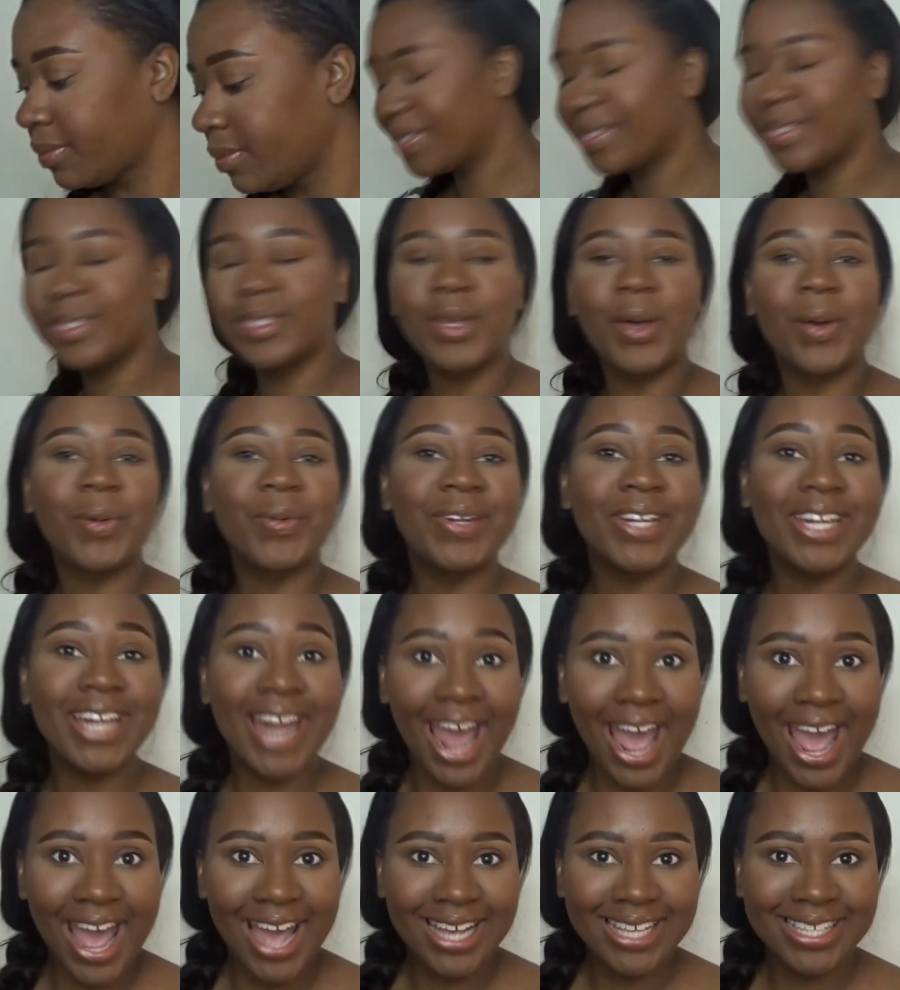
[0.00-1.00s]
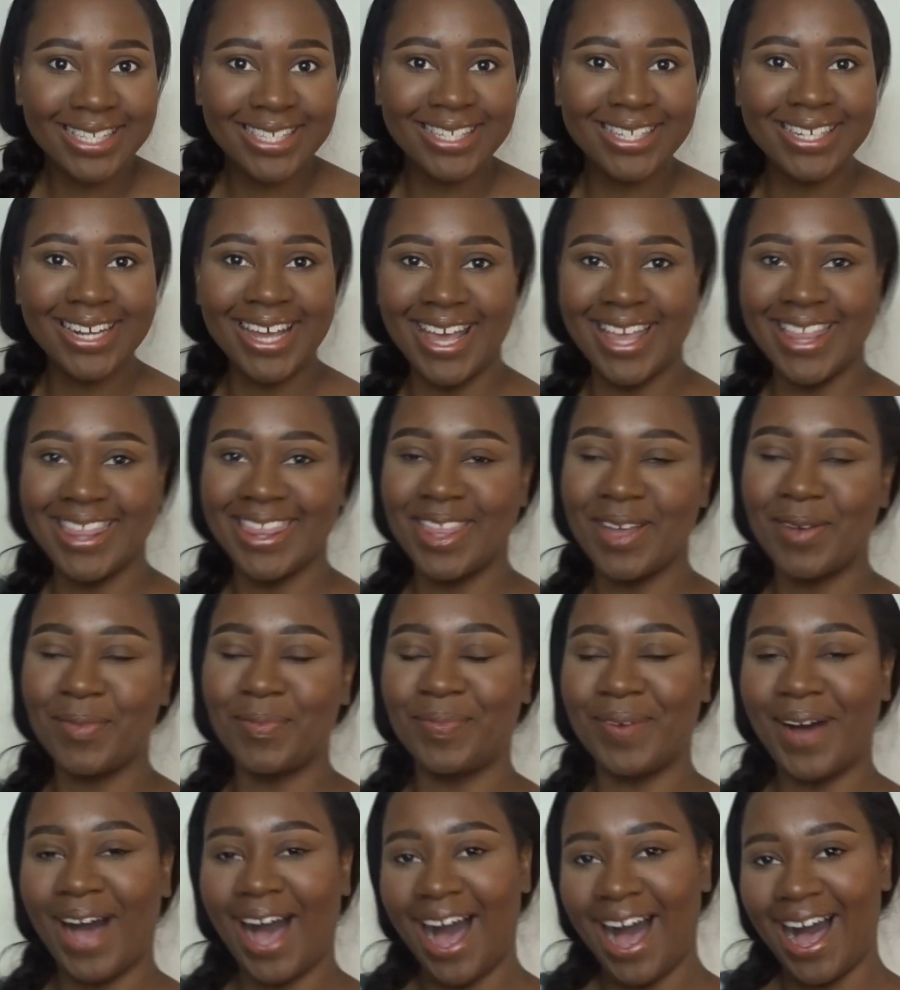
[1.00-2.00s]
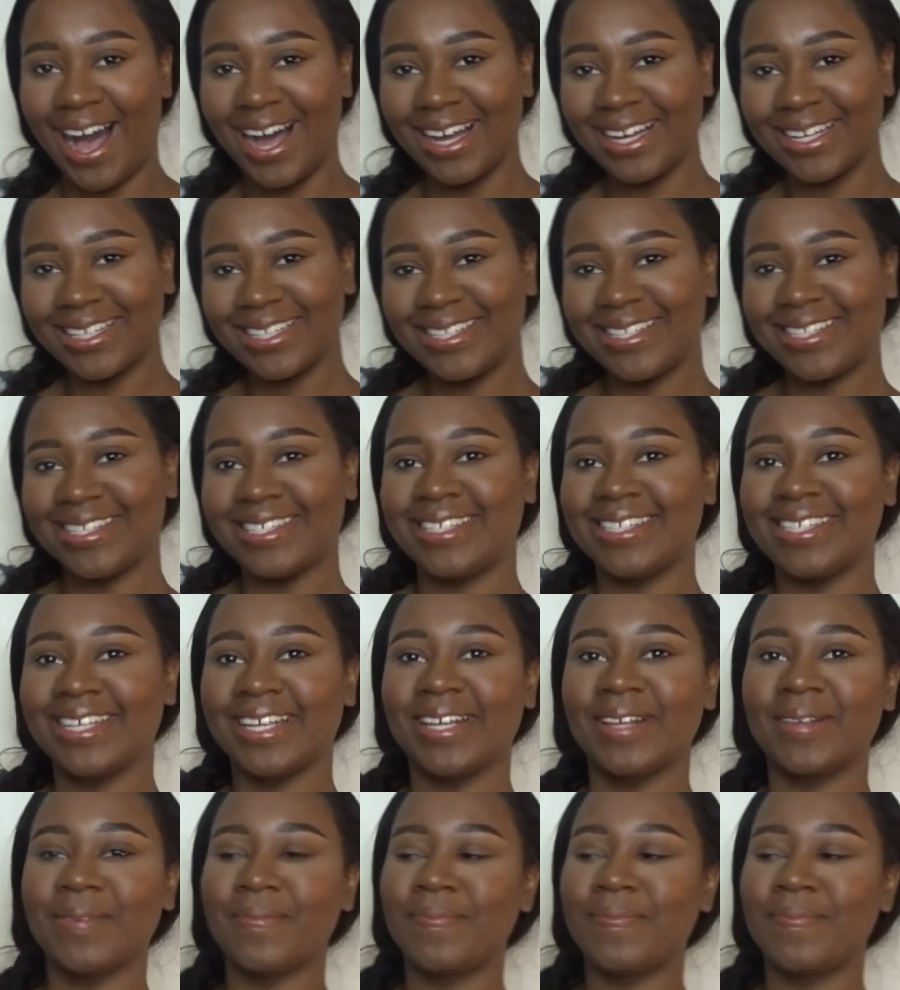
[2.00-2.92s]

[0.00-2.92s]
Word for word: So next in the box